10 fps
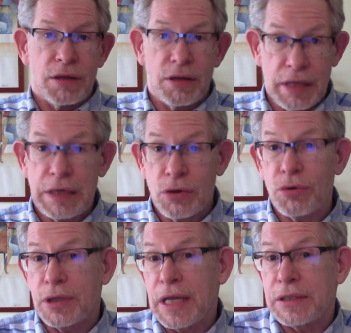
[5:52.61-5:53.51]
they
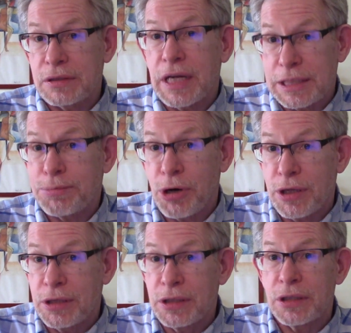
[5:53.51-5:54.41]
know that that's part
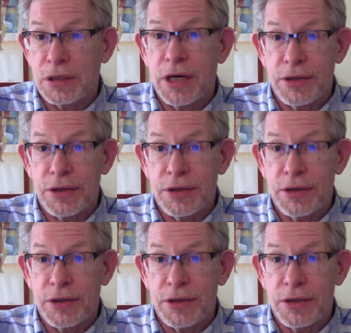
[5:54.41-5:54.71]
of the deal,